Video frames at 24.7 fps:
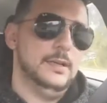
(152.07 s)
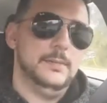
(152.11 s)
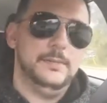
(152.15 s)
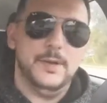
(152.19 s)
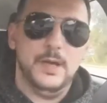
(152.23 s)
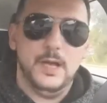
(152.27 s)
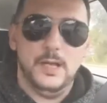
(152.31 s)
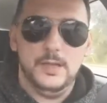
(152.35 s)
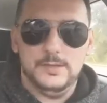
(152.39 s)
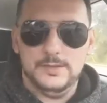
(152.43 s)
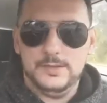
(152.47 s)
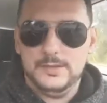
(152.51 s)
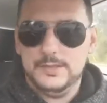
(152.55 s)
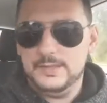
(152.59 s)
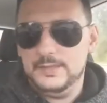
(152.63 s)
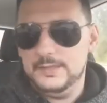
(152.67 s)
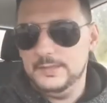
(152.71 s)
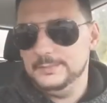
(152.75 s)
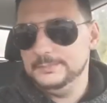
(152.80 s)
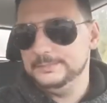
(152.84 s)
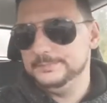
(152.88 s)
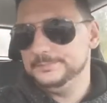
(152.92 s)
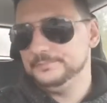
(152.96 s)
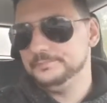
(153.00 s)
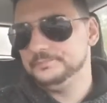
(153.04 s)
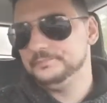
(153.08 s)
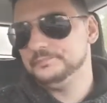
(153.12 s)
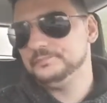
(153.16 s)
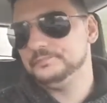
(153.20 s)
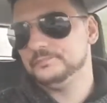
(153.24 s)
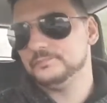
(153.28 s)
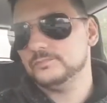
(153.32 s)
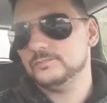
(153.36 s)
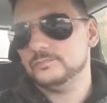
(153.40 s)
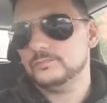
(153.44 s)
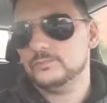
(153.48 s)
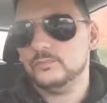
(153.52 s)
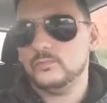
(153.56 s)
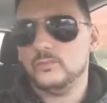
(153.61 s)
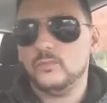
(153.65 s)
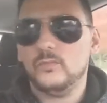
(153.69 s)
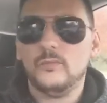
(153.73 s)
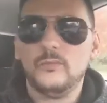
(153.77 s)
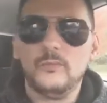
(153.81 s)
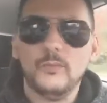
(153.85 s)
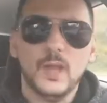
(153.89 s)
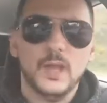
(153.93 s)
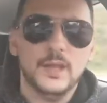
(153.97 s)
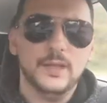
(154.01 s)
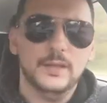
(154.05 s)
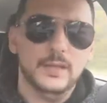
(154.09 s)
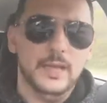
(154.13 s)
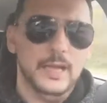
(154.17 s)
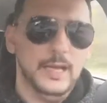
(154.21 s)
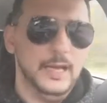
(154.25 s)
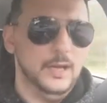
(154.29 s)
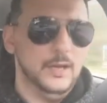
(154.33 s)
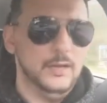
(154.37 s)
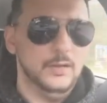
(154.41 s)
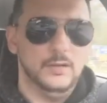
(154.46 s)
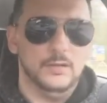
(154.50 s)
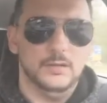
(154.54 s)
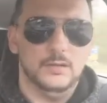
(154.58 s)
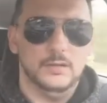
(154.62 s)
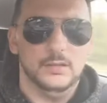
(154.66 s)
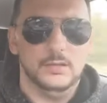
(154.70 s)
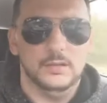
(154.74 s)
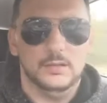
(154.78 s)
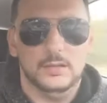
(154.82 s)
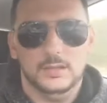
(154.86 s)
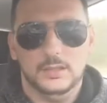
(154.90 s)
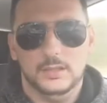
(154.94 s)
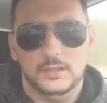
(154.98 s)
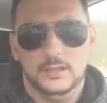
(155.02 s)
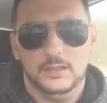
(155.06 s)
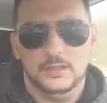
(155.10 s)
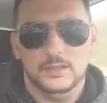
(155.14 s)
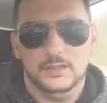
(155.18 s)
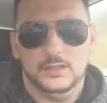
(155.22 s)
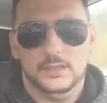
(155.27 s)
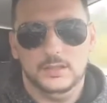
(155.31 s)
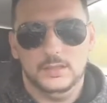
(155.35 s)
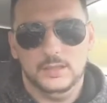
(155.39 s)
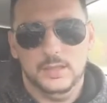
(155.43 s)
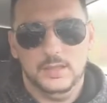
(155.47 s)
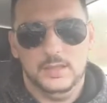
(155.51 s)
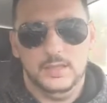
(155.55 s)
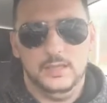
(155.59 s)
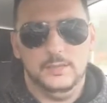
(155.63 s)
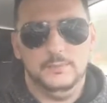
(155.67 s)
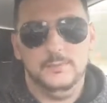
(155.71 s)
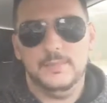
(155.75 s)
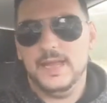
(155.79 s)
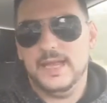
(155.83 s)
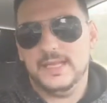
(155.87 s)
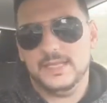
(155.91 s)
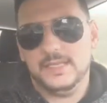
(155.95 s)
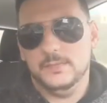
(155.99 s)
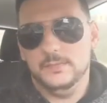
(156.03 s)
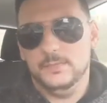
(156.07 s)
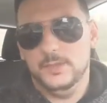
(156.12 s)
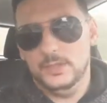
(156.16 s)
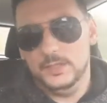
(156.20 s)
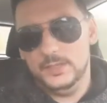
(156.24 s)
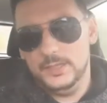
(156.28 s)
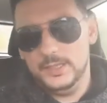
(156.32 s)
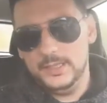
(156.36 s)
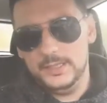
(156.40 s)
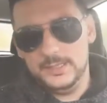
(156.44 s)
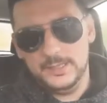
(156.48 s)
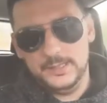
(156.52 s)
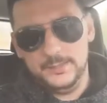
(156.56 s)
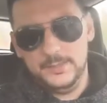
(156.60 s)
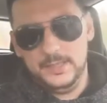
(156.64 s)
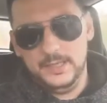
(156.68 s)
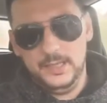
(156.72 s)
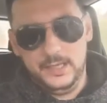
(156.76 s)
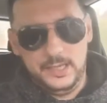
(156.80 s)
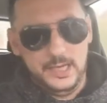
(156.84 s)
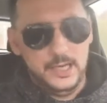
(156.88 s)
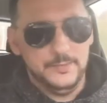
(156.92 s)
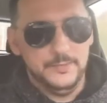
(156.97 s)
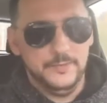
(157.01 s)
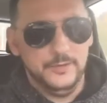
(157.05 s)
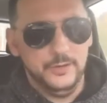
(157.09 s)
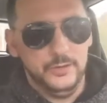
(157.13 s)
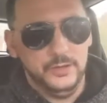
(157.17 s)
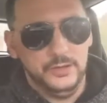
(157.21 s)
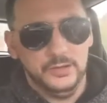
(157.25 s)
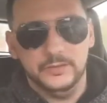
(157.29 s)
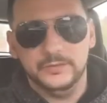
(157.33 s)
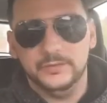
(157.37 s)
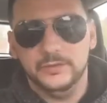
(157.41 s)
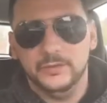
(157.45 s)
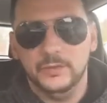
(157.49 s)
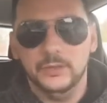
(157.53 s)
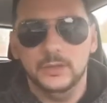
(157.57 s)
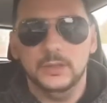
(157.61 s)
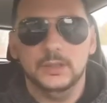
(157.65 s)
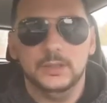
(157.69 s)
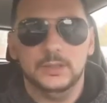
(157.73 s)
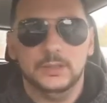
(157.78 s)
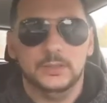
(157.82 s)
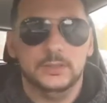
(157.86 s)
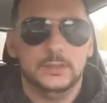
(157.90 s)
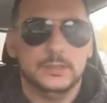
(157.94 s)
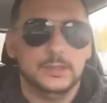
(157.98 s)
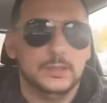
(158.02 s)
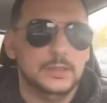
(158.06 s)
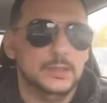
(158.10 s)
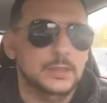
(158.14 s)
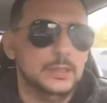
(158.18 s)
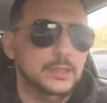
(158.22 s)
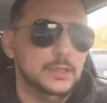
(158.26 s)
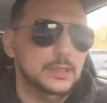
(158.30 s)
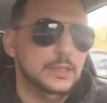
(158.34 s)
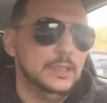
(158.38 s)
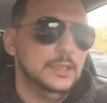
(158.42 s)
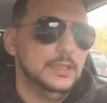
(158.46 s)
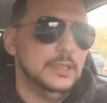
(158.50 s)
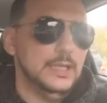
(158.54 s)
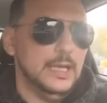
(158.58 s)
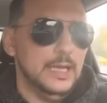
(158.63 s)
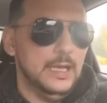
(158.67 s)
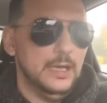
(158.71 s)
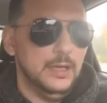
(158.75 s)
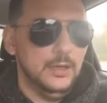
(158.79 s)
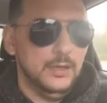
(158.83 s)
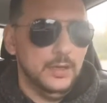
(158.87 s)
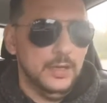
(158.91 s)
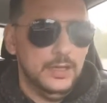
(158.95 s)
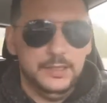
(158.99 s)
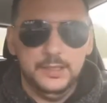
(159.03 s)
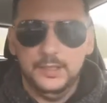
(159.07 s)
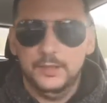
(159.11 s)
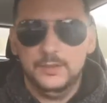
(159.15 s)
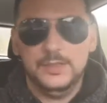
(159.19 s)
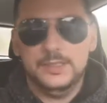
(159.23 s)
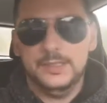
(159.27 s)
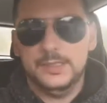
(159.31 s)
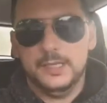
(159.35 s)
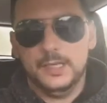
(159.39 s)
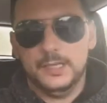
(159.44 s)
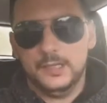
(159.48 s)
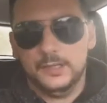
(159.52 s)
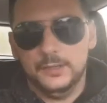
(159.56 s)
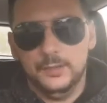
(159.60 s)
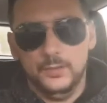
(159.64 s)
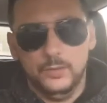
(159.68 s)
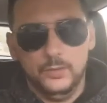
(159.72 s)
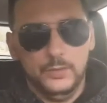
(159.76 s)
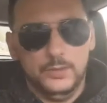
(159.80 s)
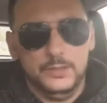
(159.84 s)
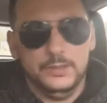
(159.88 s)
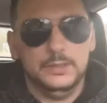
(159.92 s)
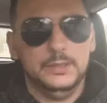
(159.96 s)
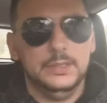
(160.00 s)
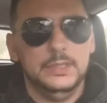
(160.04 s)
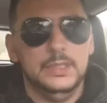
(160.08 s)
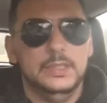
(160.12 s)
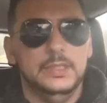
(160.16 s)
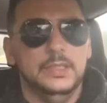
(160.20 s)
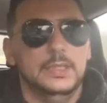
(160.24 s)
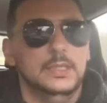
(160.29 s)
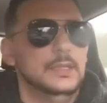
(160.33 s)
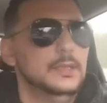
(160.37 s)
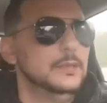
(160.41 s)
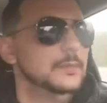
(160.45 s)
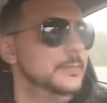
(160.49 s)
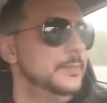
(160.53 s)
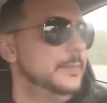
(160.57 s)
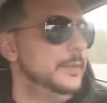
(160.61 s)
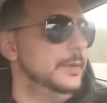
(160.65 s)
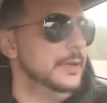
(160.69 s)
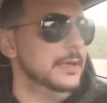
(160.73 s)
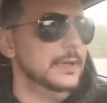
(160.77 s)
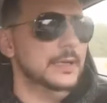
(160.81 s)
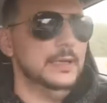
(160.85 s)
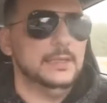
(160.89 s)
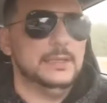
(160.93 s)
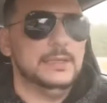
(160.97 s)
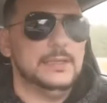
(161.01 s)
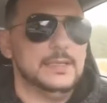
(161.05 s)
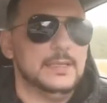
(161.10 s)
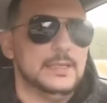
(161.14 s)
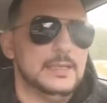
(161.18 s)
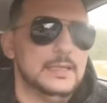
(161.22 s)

policy. Now, Maxime Bernier is the man I'm voting for. Now, I know he's not going to win, but